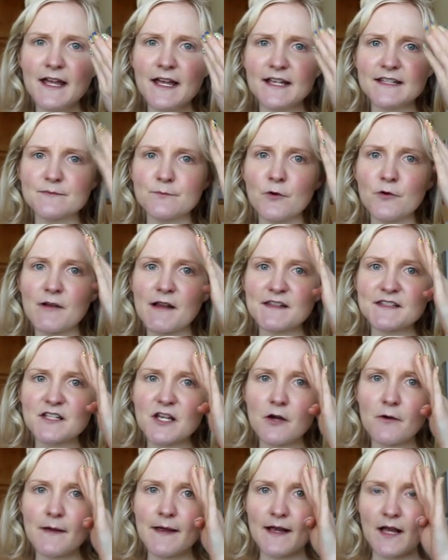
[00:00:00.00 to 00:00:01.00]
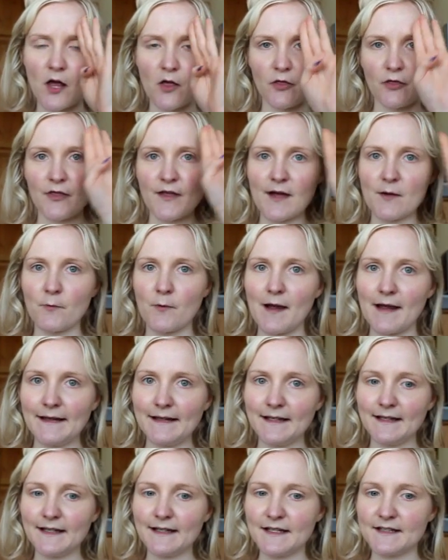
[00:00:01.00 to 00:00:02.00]
it's more or less going that
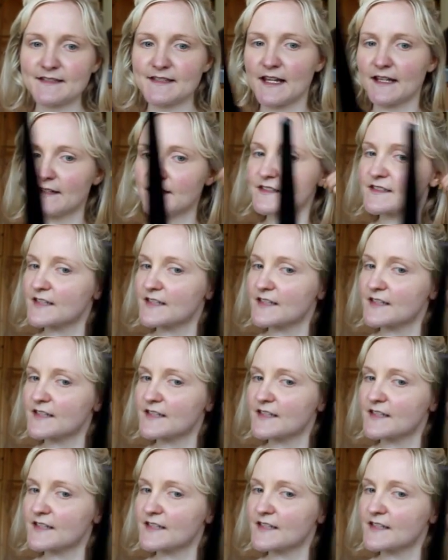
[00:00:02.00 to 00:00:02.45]
way in a sense.